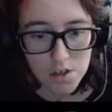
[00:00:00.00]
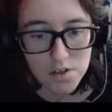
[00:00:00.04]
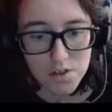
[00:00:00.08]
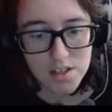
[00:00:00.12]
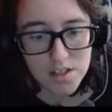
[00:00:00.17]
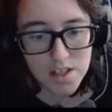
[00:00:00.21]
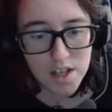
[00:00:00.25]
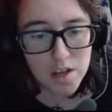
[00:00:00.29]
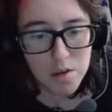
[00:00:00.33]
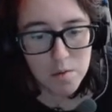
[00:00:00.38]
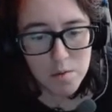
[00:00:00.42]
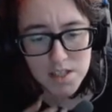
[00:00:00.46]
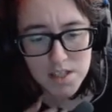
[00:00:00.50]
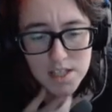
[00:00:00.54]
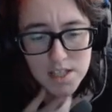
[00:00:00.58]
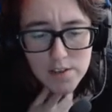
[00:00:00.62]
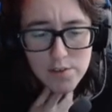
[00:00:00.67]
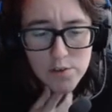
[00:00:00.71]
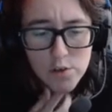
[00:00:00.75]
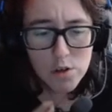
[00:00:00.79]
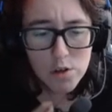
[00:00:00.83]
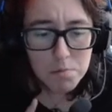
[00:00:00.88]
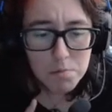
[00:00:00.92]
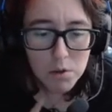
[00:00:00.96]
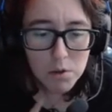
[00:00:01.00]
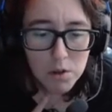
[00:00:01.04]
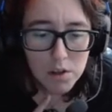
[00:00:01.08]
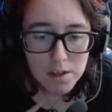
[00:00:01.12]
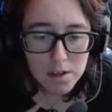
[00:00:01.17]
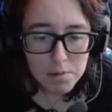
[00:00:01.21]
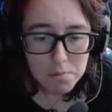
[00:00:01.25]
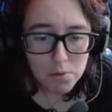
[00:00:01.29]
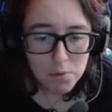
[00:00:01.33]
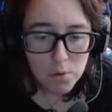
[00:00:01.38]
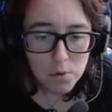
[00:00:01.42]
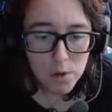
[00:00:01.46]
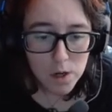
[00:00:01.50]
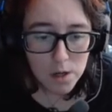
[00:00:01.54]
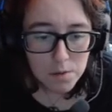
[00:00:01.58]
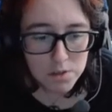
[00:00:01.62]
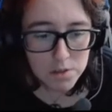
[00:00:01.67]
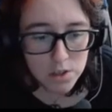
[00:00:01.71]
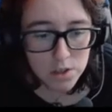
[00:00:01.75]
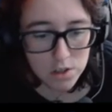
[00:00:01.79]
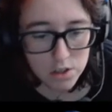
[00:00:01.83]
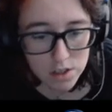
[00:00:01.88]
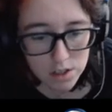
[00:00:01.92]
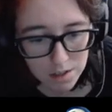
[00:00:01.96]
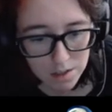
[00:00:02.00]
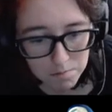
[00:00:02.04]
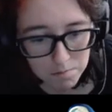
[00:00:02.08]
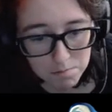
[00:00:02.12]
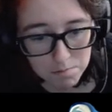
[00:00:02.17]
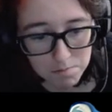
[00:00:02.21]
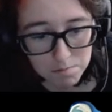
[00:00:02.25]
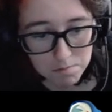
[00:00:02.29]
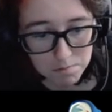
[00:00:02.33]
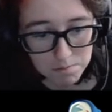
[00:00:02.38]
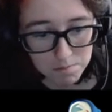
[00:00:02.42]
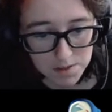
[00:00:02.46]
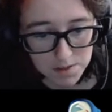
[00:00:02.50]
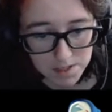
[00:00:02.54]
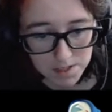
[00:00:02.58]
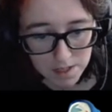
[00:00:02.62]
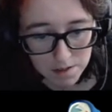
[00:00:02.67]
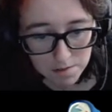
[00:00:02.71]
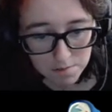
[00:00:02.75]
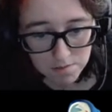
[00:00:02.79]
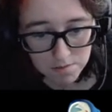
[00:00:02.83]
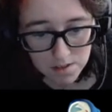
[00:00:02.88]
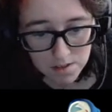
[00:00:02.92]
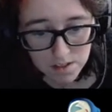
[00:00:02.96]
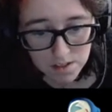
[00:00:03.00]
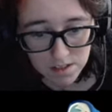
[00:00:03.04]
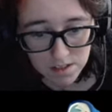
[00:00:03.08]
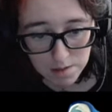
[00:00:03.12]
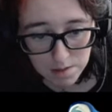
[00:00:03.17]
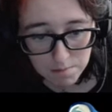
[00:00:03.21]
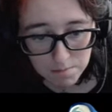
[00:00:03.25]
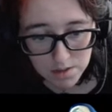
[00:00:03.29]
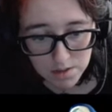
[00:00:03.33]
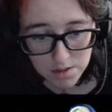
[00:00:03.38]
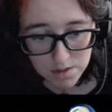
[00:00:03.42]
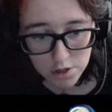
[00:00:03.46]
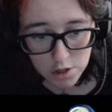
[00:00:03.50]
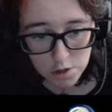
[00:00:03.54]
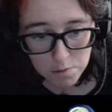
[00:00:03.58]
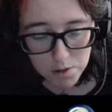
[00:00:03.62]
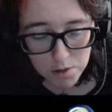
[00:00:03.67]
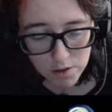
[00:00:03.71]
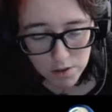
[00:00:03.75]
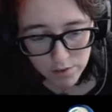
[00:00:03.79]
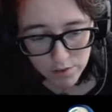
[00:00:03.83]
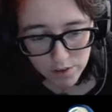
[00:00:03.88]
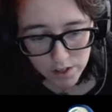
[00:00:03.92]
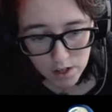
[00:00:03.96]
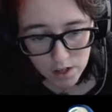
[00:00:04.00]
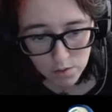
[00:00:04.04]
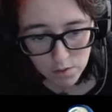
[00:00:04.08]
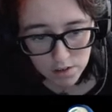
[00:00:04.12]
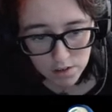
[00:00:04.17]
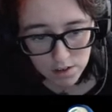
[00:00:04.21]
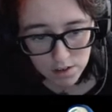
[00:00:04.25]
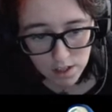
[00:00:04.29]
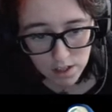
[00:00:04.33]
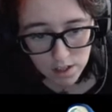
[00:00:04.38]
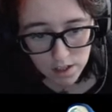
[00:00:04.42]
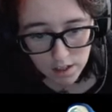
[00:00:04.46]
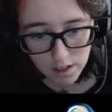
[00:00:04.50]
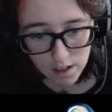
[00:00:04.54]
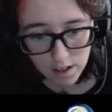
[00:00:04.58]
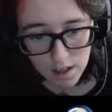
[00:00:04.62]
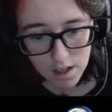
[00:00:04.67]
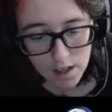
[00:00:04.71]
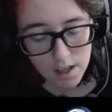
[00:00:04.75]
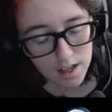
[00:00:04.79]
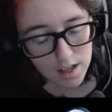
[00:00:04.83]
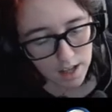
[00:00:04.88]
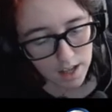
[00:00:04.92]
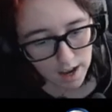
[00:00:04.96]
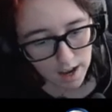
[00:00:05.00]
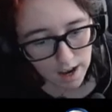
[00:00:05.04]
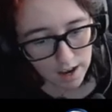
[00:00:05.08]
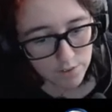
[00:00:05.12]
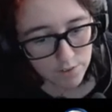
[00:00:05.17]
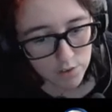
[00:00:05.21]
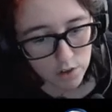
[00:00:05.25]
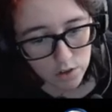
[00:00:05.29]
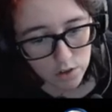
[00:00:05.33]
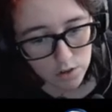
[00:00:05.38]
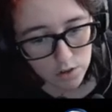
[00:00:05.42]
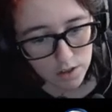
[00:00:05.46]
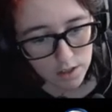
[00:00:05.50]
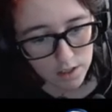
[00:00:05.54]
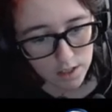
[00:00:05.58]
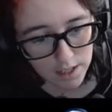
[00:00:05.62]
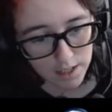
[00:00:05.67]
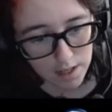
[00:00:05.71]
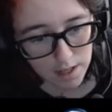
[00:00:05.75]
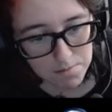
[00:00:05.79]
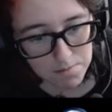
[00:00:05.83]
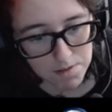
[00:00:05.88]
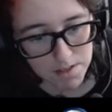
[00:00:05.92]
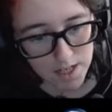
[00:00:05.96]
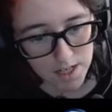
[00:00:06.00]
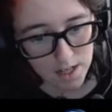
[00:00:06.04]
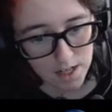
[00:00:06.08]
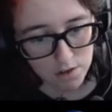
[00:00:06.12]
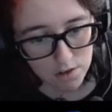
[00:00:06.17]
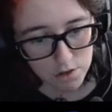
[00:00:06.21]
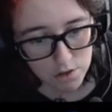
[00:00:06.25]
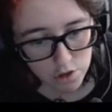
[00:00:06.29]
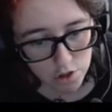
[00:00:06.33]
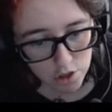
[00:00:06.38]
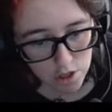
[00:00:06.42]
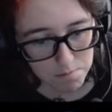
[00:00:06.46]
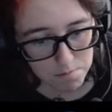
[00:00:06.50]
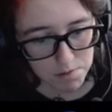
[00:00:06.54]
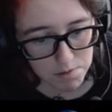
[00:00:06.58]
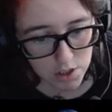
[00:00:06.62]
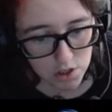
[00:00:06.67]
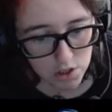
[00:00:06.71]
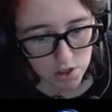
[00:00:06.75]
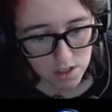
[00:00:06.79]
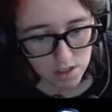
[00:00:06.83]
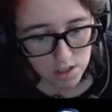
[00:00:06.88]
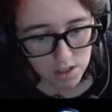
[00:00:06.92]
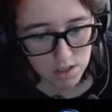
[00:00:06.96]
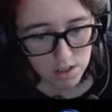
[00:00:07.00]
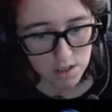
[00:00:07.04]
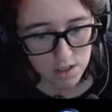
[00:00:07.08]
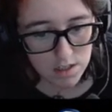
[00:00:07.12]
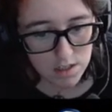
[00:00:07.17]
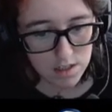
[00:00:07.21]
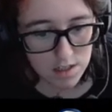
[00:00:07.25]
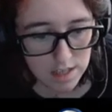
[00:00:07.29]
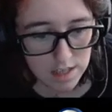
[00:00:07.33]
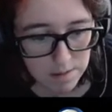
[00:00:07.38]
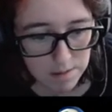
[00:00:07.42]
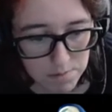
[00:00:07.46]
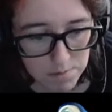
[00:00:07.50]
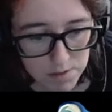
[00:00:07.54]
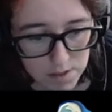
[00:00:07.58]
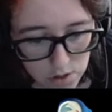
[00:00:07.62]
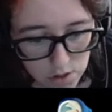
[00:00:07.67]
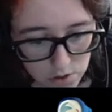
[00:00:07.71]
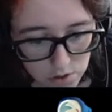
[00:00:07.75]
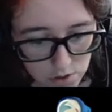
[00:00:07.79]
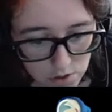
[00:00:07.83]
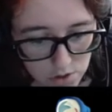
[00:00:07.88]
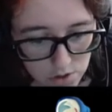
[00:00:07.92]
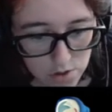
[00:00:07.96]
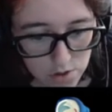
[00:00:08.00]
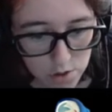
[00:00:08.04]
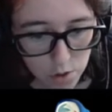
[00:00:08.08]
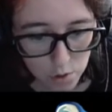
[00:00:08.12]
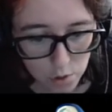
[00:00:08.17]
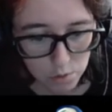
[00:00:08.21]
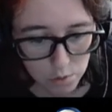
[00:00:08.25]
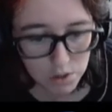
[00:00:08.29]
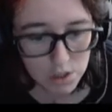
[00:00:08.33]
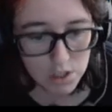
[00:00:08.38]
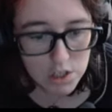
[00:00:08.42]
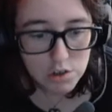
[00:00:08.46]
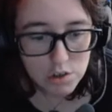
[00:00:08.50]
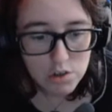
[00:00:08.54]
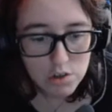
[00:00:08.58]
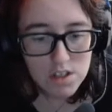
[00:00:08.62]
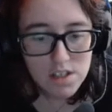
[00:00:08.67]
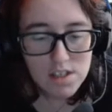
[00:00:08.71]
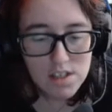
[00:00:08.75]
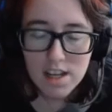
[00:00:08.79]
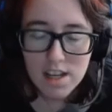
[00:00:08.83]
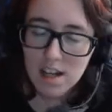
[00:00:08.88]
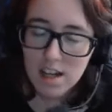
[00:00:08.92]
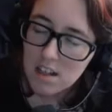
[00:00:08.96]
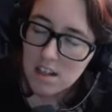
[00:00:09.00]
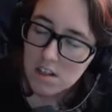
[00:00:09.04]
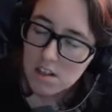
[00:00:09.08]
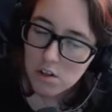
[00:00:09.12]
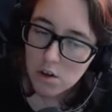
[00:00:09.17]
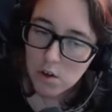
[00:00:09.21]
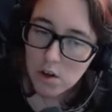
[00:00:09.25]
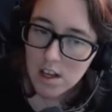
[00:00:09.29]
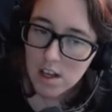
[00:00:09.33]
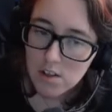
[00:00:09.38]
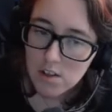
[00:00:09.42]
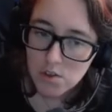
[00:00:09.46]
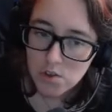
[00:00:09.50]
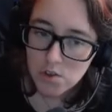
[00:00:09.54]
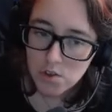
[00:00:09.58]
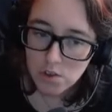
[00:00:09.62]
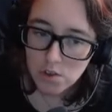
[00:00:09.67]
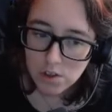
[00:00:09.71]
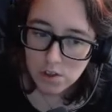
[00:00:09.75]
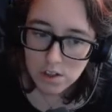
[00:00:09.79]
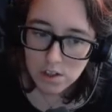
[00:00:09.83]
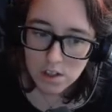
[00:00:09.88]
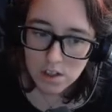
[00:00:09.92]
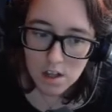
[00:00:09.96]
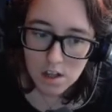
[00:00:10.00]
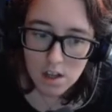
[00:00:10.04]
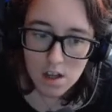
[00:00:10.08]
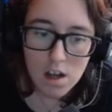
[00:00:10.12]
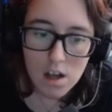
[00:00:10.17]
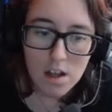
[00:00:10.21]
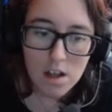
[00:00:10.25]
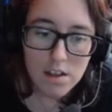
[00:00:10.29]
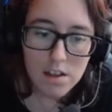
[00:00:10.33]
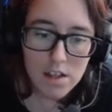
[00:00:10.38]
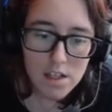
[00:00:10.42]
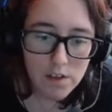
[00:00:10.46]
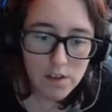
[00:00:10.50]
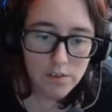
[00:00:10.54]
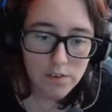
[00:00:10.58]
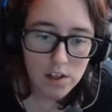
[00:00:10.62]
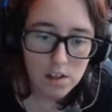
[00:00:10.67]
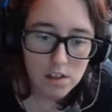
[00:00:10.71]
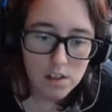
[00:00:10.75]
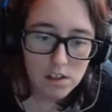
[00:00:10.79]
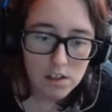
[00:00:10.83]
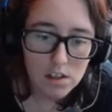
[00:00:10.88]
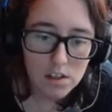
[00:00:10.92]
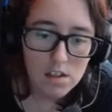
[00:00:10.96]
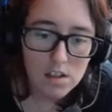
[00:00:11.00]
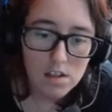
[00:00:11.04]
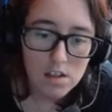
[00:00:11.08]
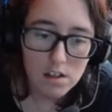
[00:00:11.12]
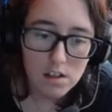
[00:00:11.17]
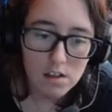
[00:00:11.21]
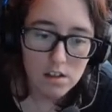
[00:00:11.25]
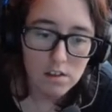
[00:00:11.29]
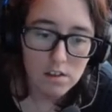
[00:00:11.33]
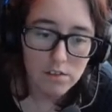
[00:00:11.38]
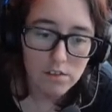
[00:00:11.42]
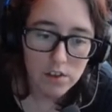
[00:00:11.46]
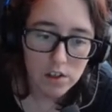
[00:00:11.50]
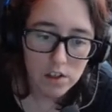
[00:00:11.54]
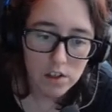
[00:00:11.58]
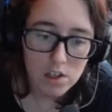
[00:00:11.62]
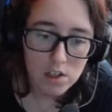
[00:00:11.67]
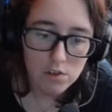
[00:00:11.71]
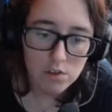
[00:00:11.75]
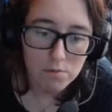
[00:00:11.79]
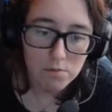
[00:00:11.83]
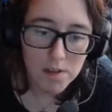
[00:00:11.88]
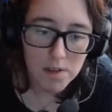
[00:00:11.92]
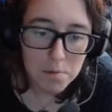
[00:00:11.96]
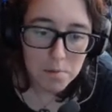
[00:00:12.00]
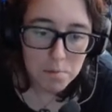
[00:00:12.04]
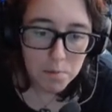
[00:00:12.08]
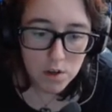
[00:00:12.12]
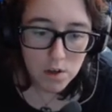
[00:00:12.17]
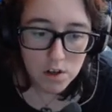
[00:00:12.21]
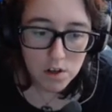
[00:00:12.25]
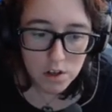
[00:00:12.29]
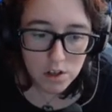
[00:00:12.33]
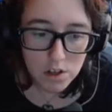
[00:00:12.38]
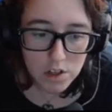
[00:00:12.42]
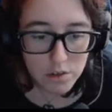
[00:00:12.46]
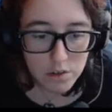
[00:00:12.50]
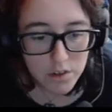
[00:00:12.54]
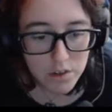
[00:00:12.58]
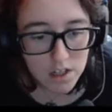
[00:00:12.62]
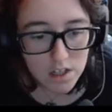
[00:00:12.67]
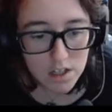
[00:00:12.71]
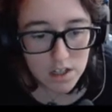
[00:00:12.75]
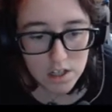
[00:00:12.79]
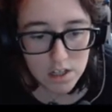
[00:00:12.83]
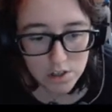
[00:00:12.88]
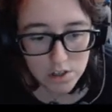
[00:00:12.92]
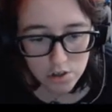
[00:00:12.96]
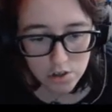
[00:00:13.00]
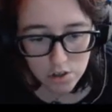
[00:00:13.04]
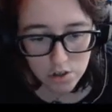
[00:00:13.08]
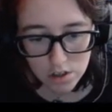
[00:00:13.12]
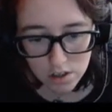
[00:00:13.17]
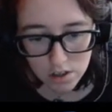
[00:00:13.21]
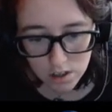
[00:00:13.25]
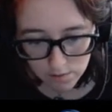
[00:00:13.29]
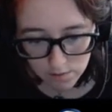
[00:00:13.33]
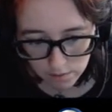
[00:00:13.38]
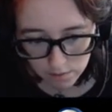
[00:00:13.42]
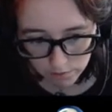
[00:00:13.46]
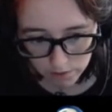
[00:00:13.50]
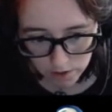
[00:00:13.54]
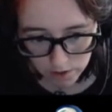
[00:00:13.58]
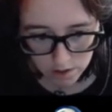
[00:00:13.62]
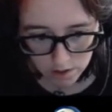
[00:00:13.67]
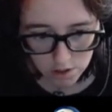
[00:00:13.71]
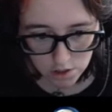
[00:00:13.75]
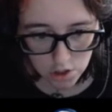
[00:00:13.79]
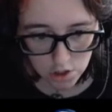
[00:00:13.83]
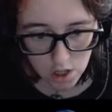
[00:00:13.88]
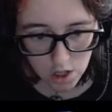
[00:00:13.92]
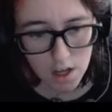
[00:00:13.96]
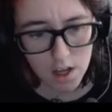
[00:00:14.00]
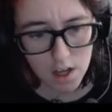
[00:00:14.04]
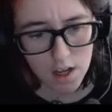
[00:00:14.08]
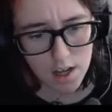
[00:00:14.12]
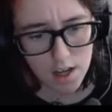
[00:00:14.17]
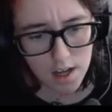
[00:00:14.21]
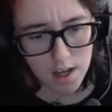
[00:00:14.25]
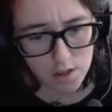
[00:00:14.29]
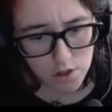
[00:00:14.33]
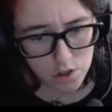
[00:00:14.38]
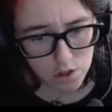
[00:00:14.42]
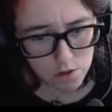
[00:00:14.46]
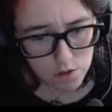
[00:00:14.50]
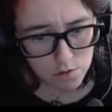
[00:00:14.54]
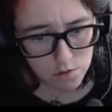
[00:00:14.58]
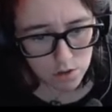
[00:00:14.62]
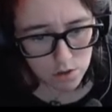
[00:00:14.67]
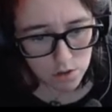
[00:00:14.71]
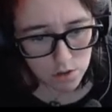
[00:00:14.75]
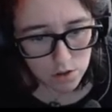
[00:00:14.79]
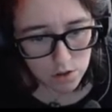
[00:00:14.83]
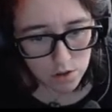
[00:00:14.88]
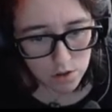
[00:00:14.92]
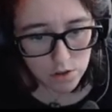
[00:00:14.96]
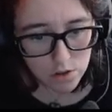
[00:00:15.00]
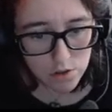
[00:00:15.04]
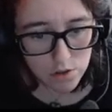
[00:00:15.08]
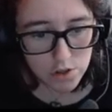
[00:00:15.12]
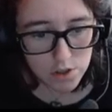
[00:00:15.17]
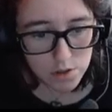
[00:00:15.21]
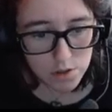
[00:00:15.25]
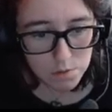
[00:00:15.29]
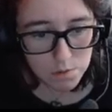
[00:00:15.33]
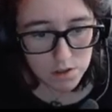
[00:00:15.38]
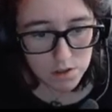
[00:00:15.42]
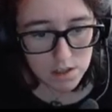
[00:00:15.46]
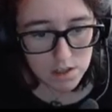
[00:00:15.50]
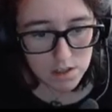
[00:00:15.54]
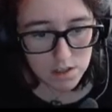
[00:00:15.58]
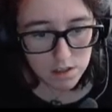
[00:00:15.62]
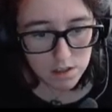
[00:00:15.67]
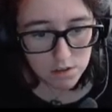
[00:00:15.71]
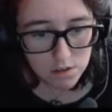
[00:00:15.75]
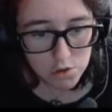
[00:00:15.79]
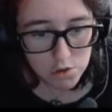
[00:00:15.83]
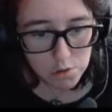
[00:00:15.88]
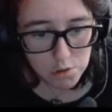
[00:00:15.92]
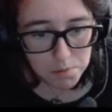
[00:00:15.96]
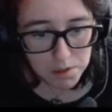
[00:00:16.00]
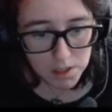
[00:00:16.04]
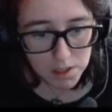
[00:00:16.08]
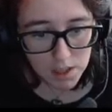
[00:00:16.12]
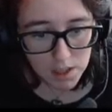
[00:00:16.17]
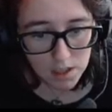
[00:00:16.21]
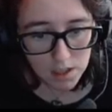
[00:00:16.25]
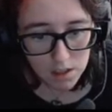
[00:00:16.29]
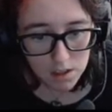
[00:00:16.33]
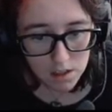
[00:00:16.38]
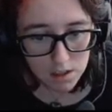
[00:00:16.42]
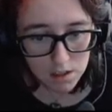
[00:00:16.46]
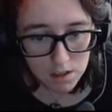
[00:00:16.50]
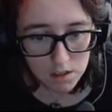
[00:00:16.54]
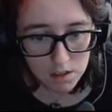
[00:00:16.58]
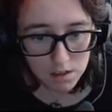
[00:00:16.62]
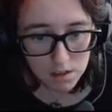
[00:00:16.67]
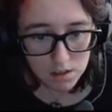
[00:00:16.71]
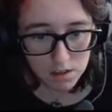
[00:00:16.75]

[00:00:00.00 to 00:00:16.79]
You said you received a report that prompted you to come to St. Mystere, but you forgot one thing. After Luke and I came to town, the drawbridge that is St. Mystere's sole entrance had his crank stolen. This effectively sealed the village. From that point on, no one could enter or leave the village. And do you recall just when this seclusion began?